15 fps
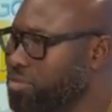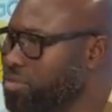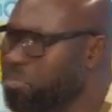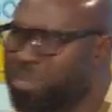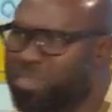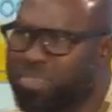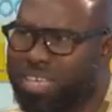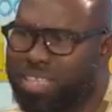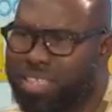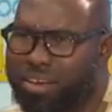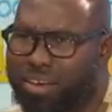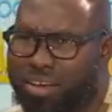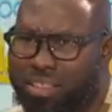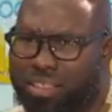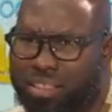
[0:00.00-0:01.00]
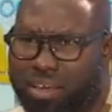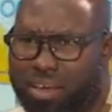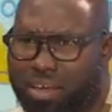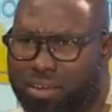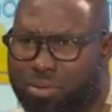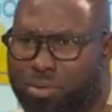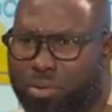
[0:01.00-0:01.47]
We believe that
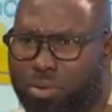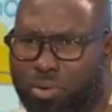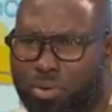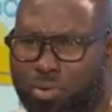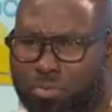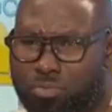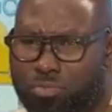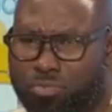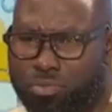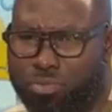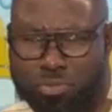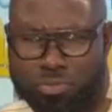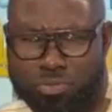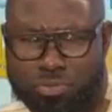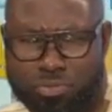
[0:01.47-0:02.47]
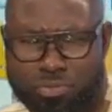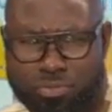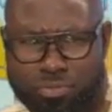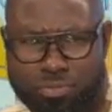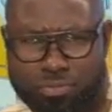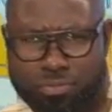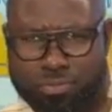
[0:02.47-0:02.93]
there are no
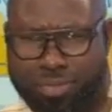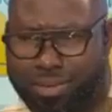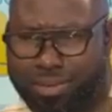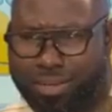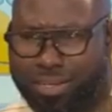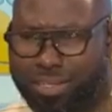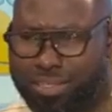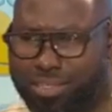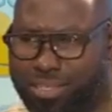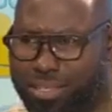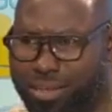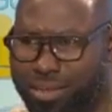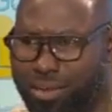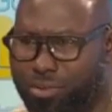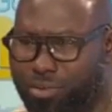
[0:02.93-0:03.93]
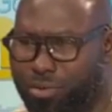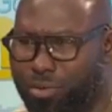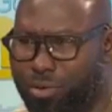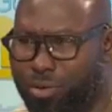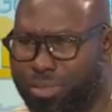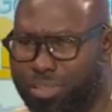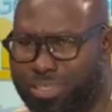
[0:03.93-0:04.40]
rules, regulations, there are no
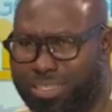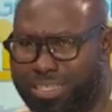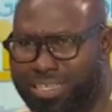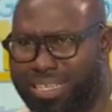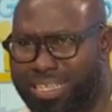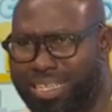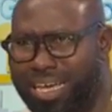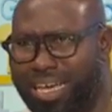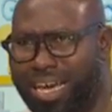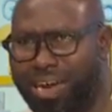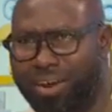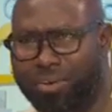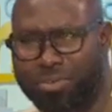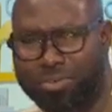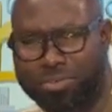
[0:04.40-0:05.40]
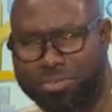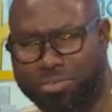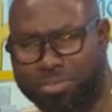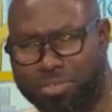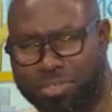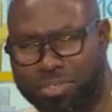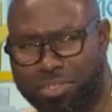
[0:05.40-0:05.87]
laws in either our
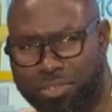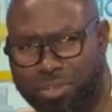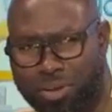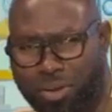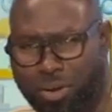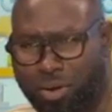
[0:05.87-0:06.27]
constitution